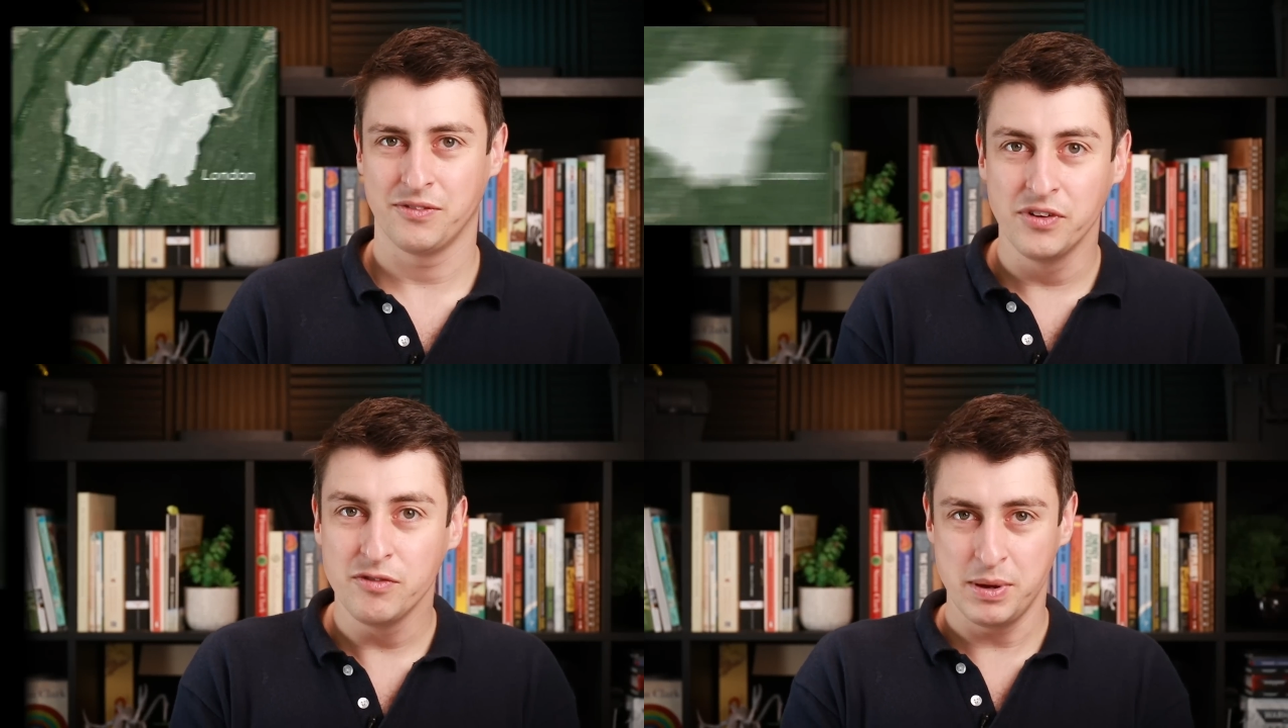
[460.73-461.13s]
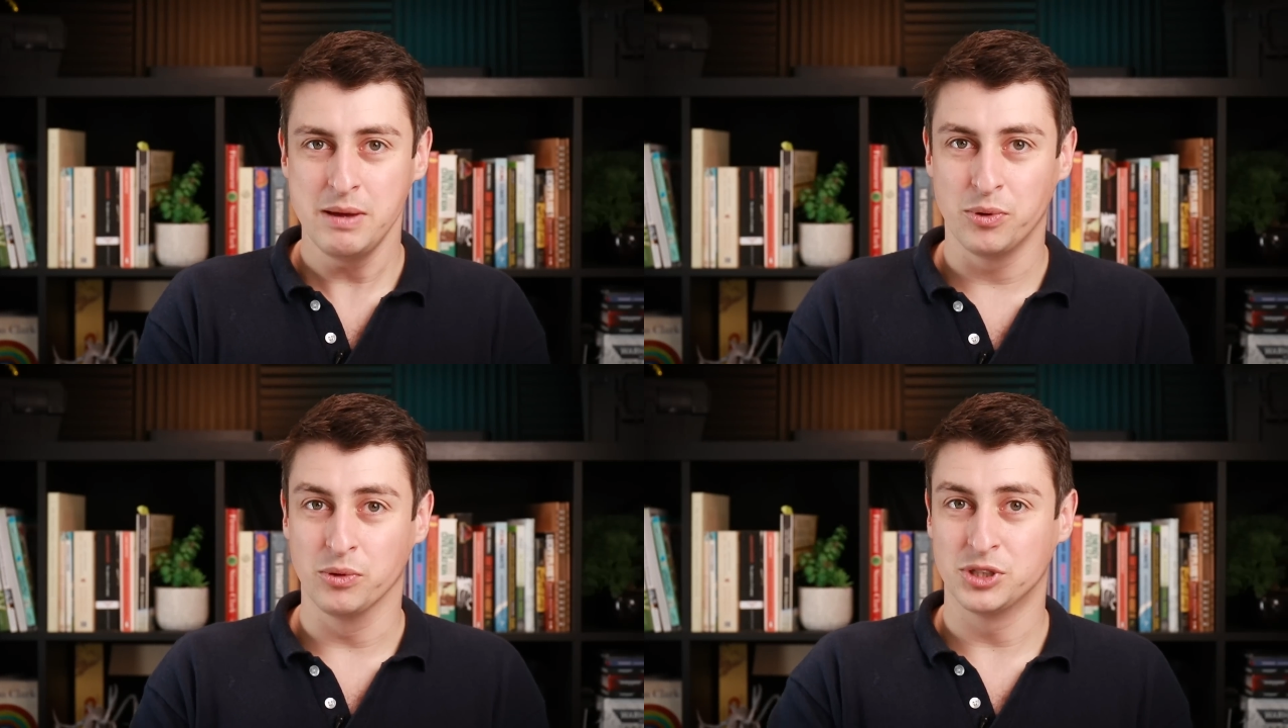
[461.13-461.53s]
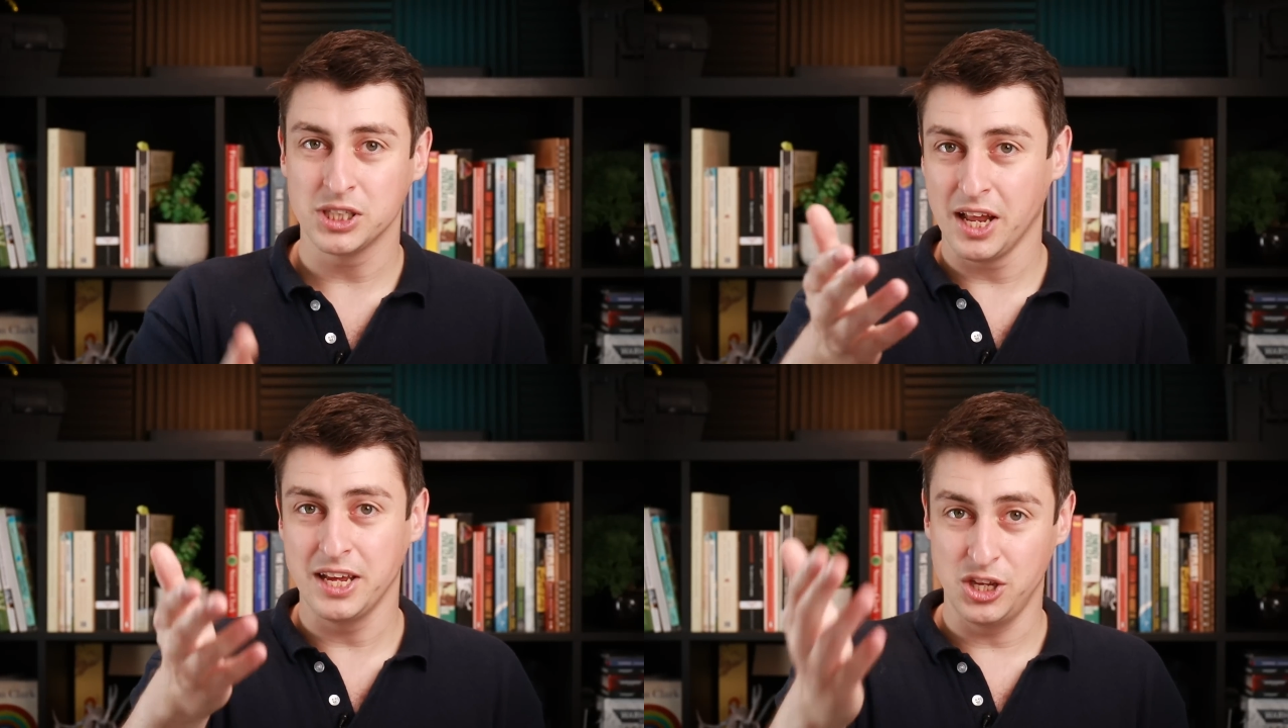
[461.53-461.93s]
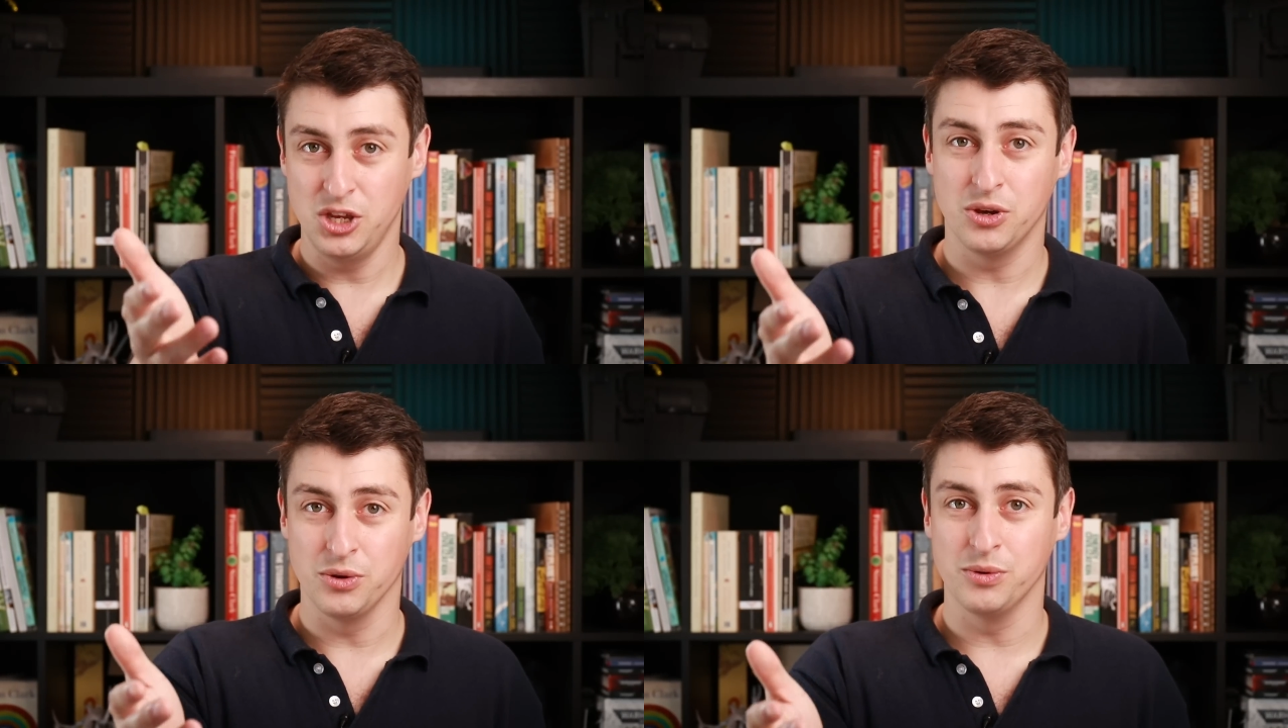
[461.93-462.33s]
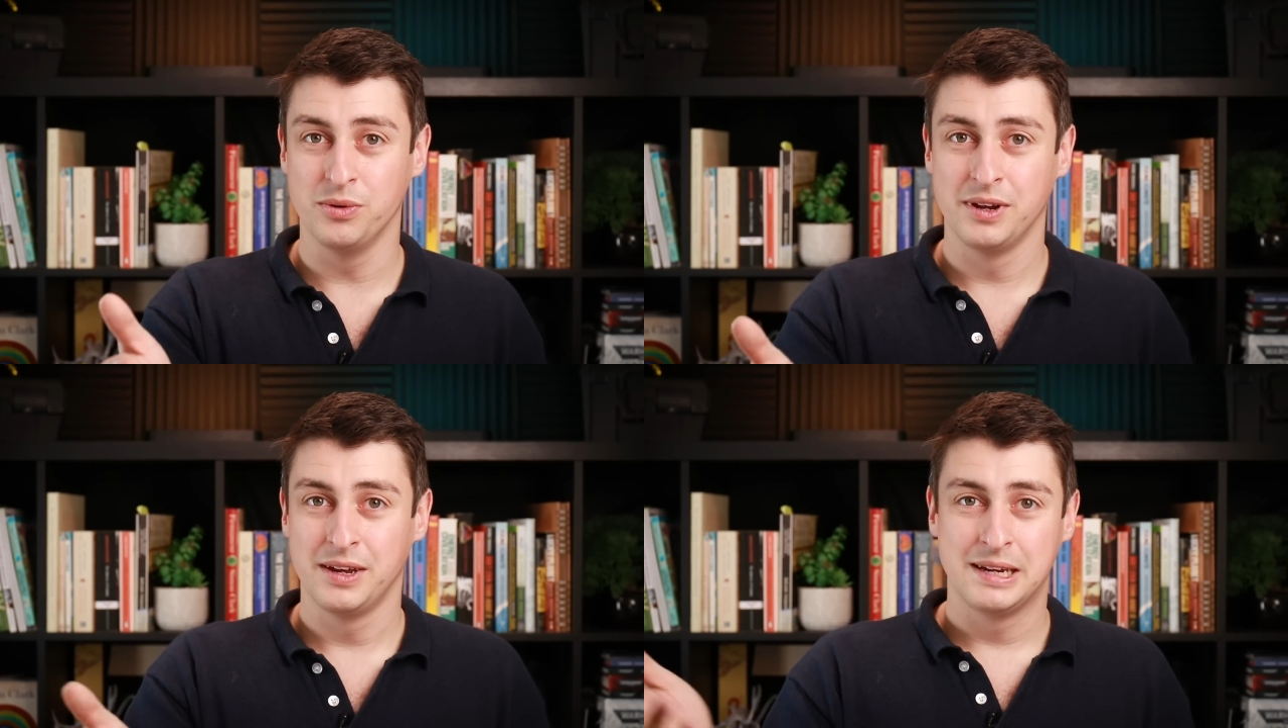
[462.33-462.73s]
full of people just like you